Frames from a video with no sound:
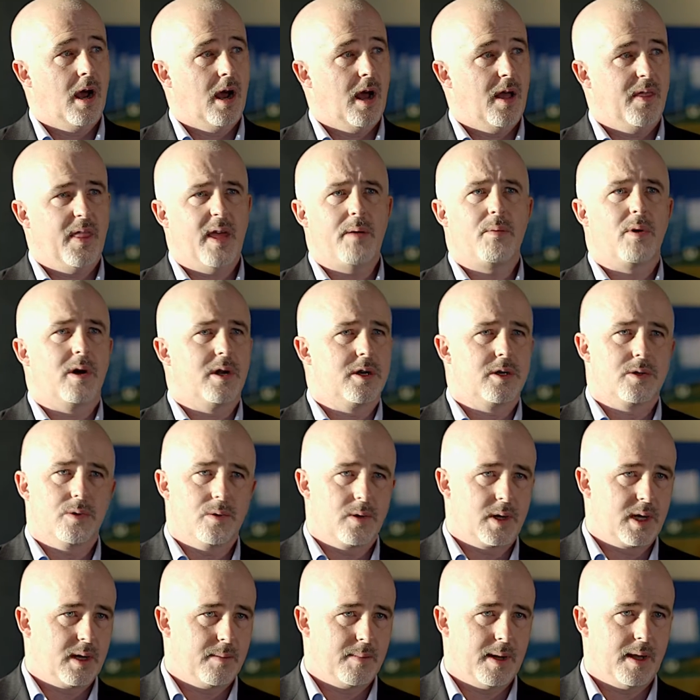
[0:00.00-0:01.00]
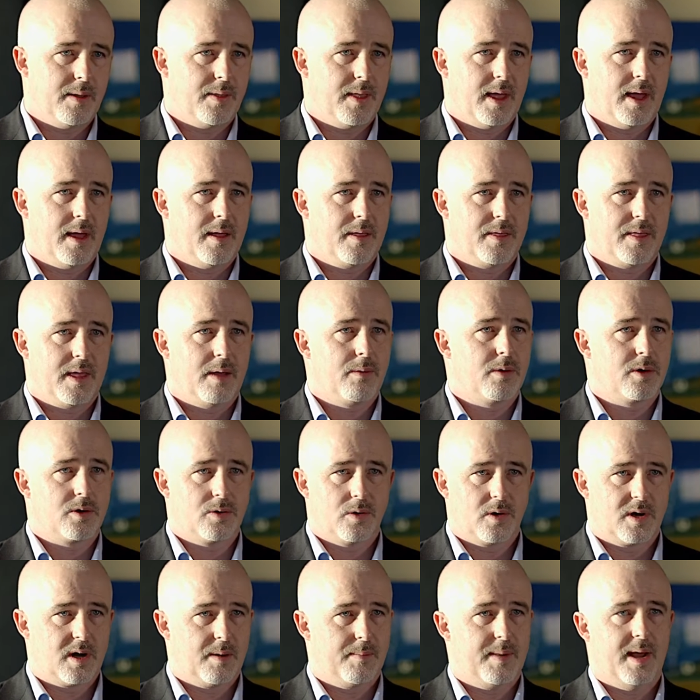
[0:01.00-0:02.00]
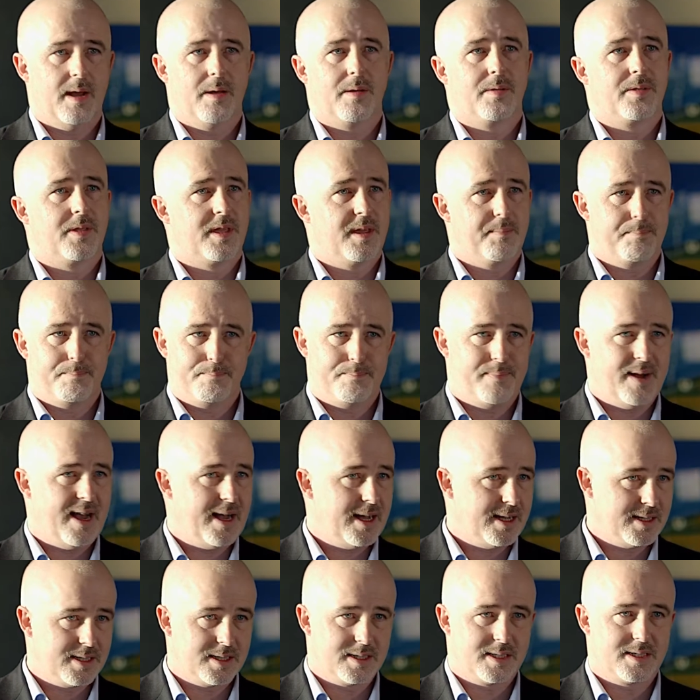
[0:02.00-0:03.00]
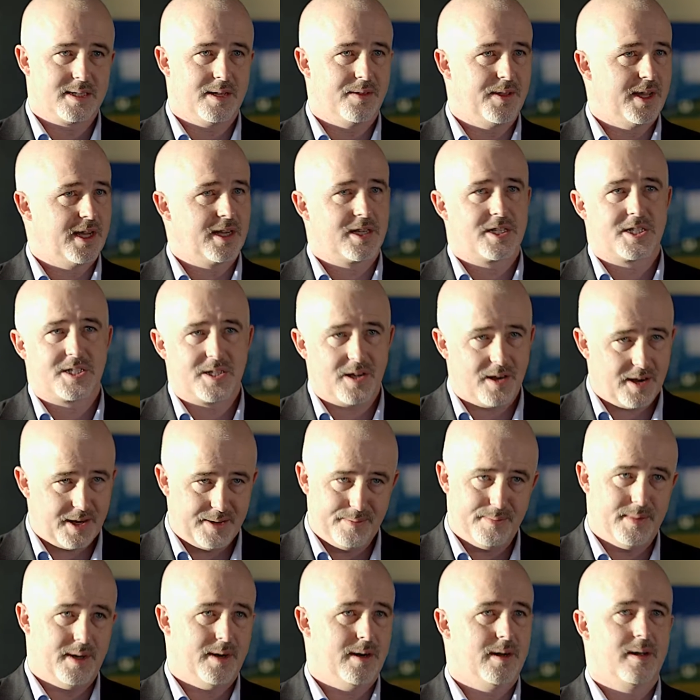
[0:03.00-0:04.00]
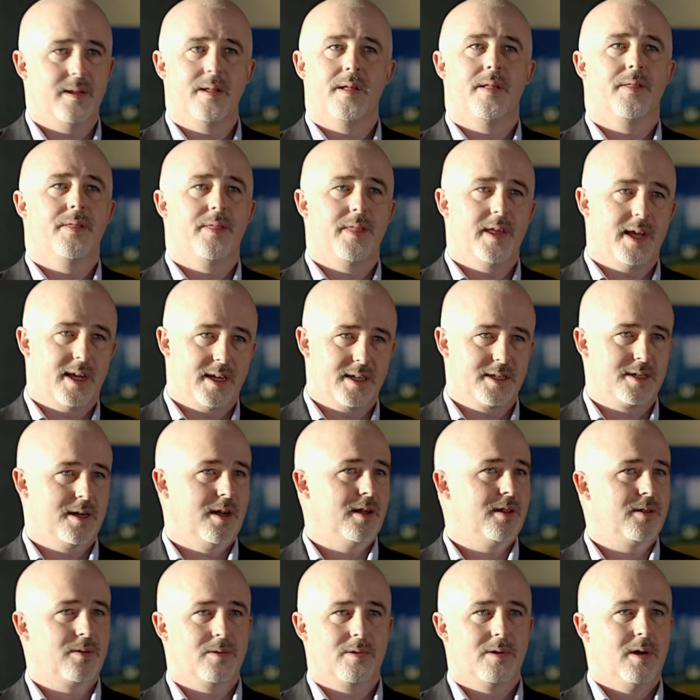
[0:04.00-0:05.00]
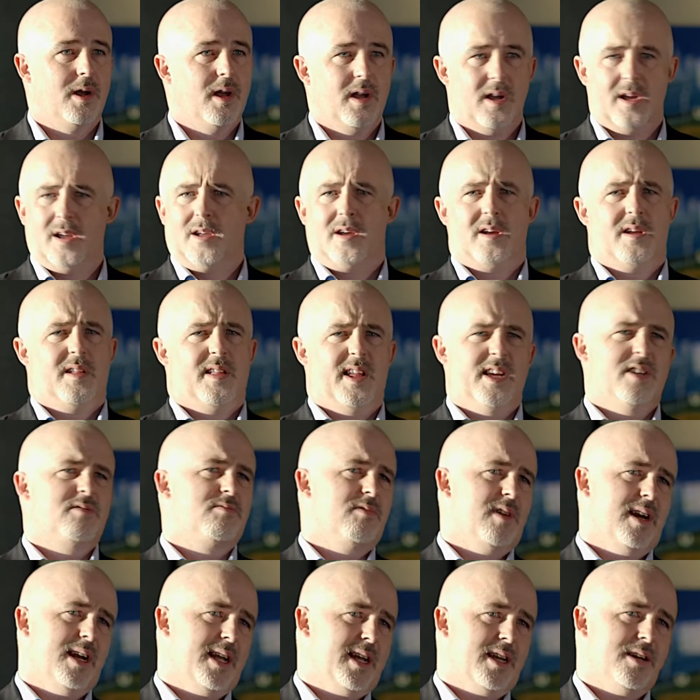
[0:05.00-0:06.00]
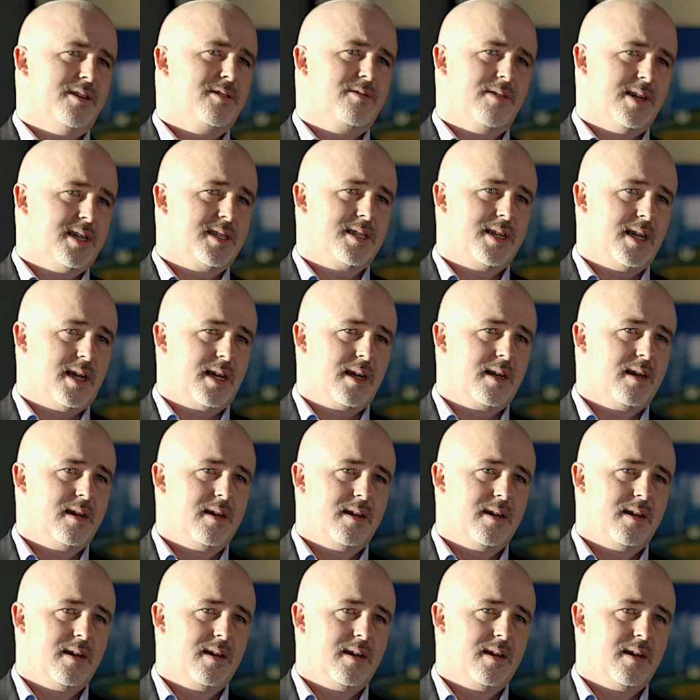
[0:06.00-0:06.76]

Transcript: And they weren't talking about that. They were talking about the buzz and the excitement and things. And I thought, that's really interesting.